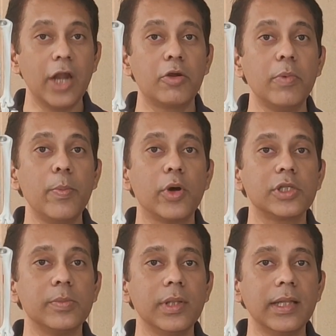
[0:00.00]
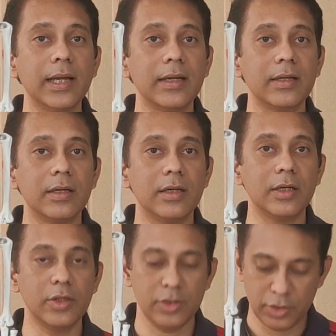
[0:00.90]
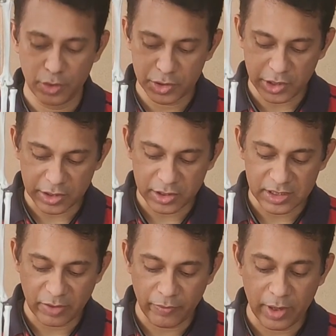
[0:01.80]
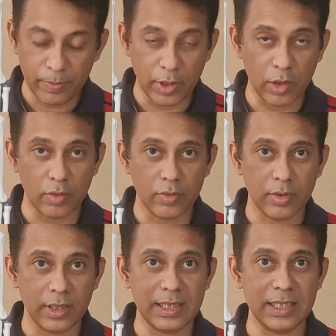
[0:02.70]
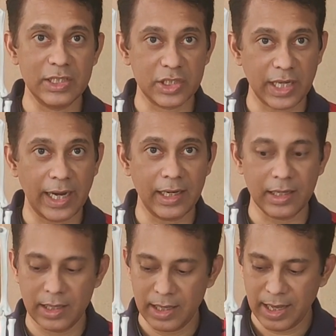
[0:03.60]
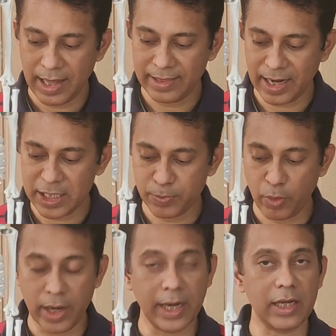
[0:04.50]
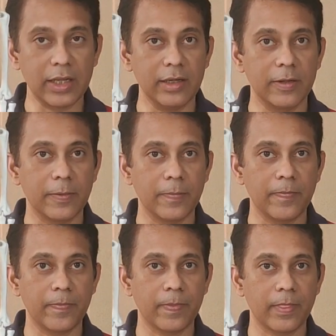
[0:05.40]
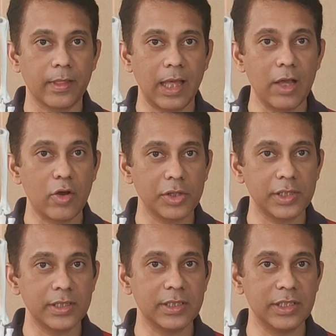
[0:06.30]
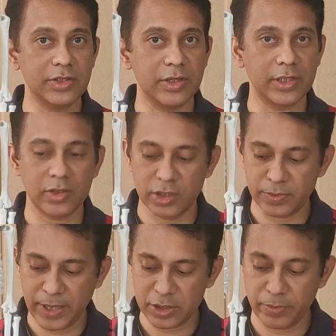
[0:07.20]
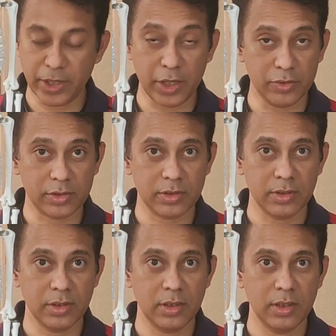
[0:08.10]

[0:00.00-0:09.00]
it could be possible that your structure somewhere below is tight and that is pulling it here and causing this degeneration or the space to be reduced.